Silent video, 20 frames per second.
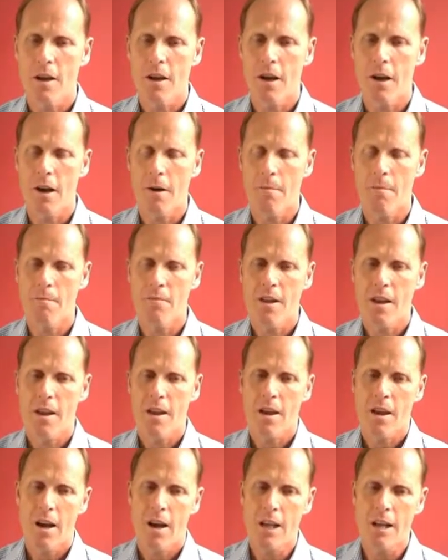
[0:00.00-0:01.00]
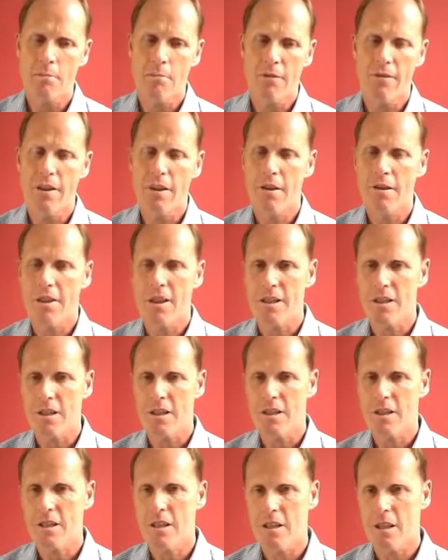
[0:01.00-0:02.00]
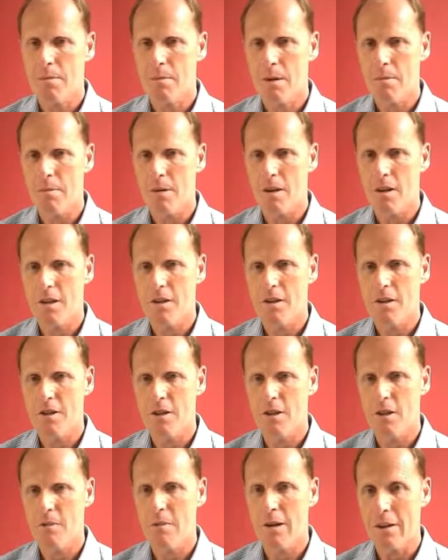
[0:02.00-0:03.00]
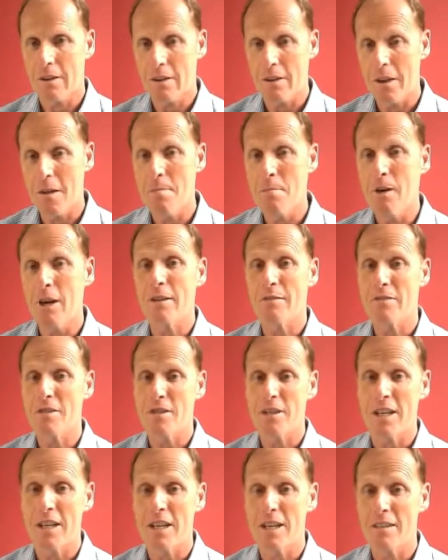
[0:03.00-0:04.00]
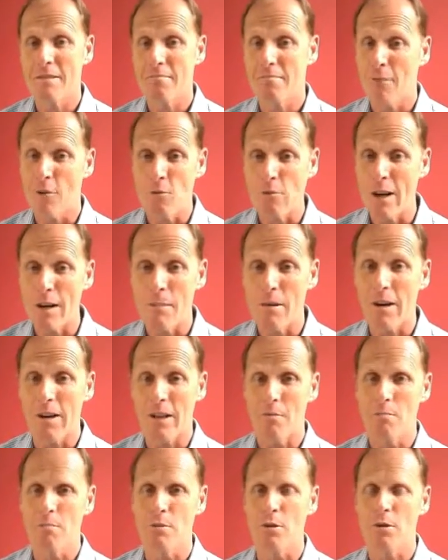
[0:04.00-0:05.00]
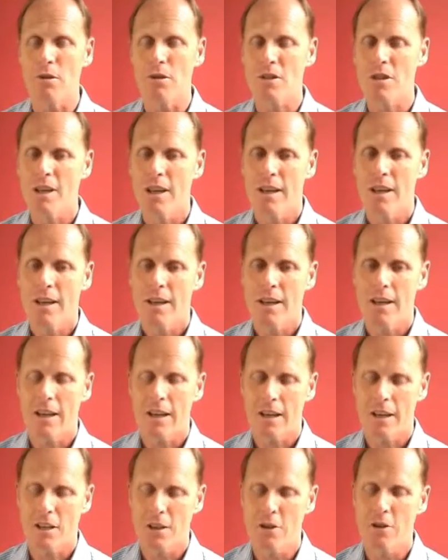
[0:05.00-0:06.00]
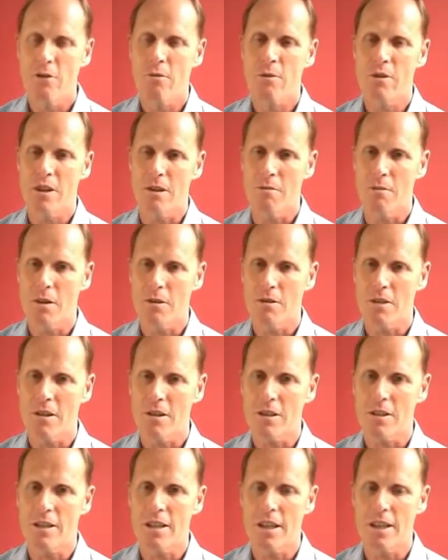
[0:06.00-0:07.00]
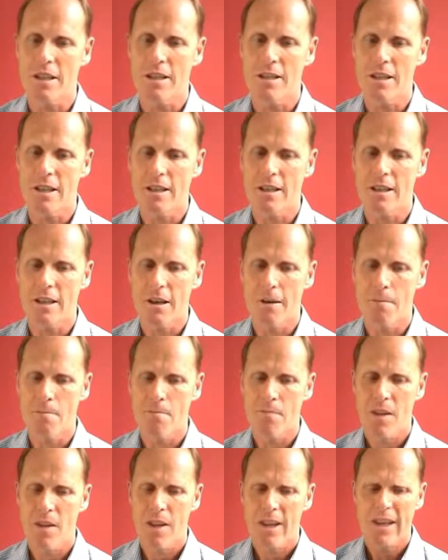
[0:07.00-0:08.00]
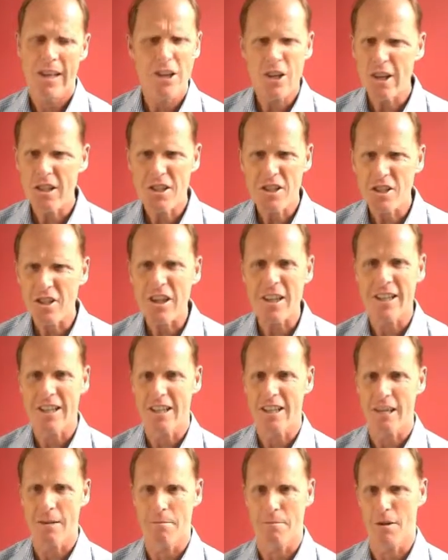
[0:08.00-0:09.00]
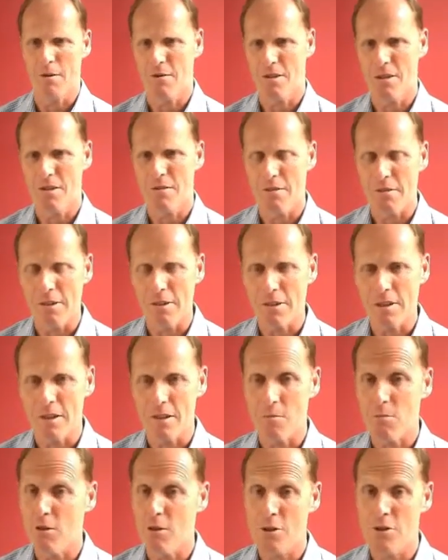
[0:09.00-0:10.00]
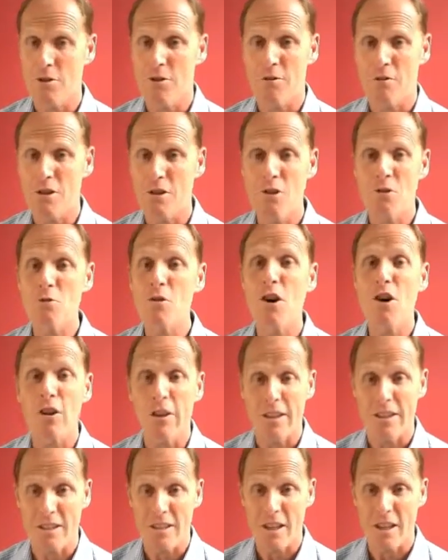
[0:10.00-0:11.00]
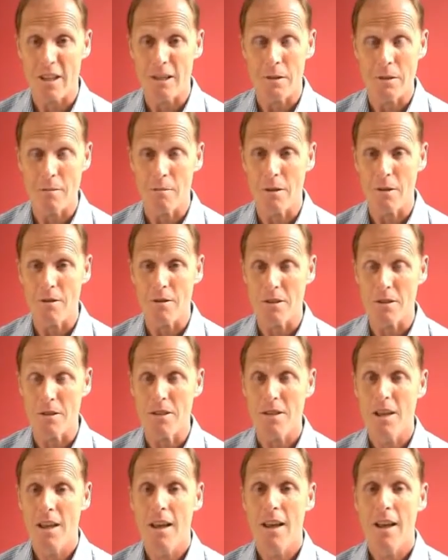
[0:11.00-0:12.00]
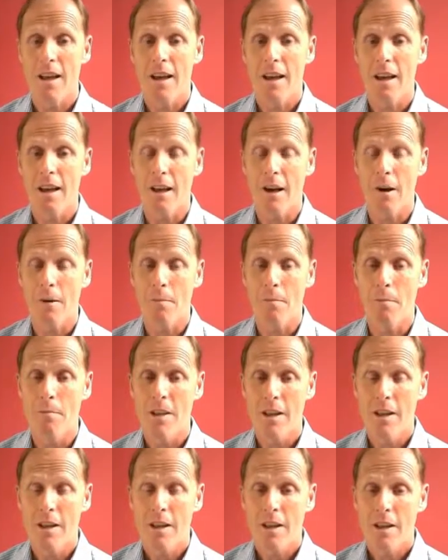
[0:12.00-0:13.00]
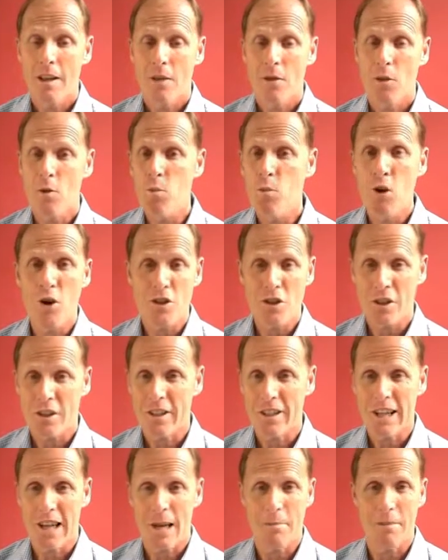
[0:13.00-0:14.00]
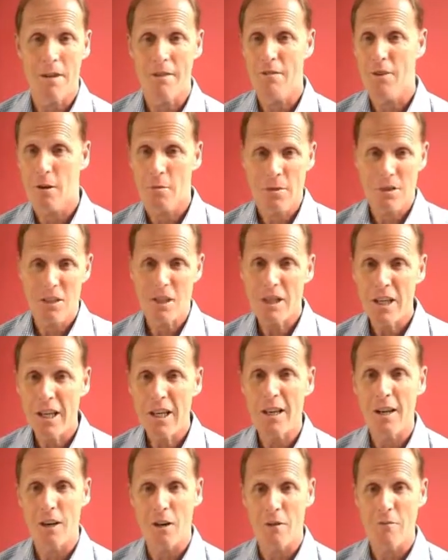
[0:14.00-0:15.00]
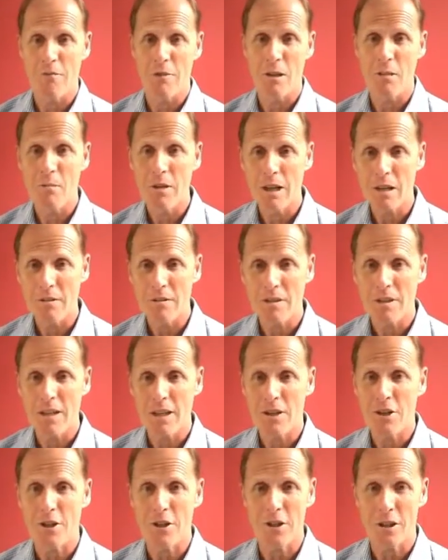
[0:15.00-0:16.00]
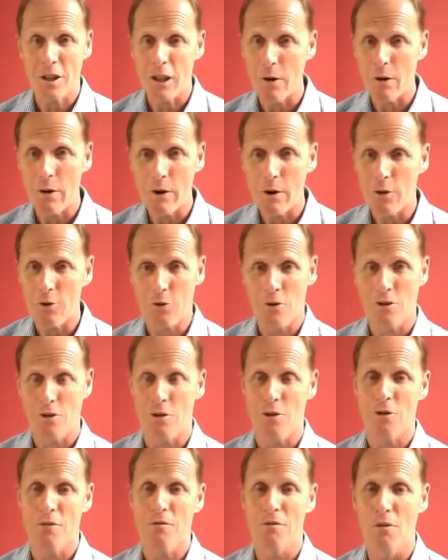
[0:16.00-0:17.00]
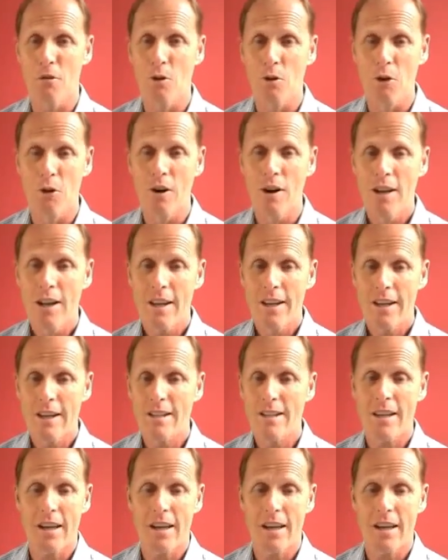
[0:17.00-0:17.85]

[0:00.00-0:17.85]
A number of other things that people are concerned about that they might have seen or read about in books to do with hypnosis, and that is that can you get stuck in hypnosis, for instance? Well, the truth is you can't get stuck in hypnosis. The worst that could happen if I was to keel over in the middle of a session and go unconscious on the floor is